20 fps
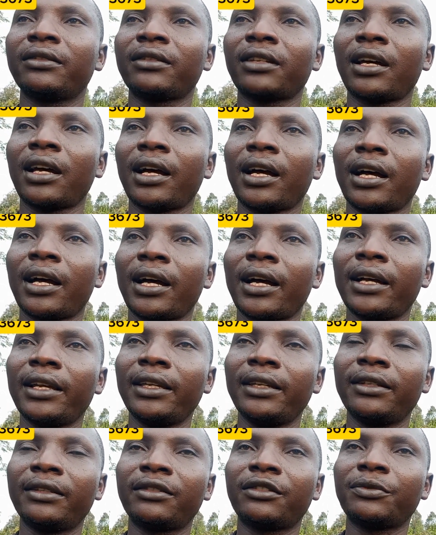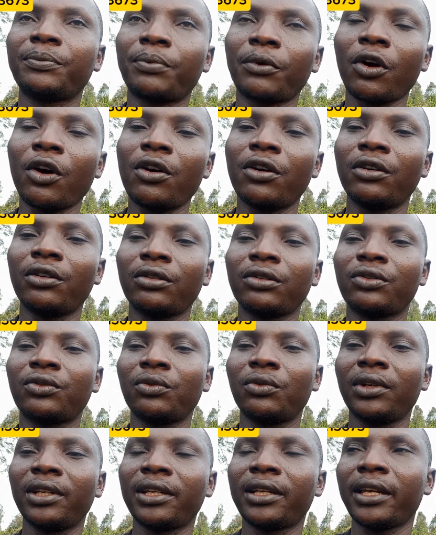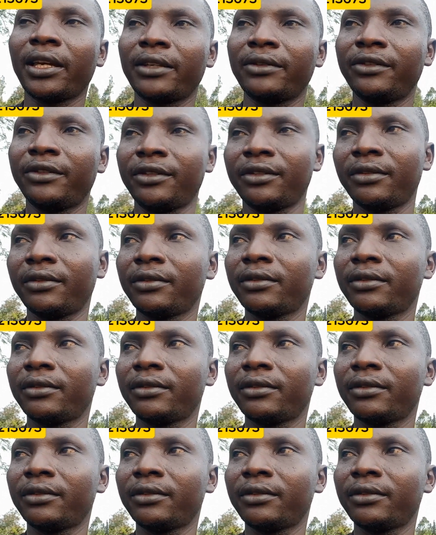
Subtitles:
it's prone to leakage.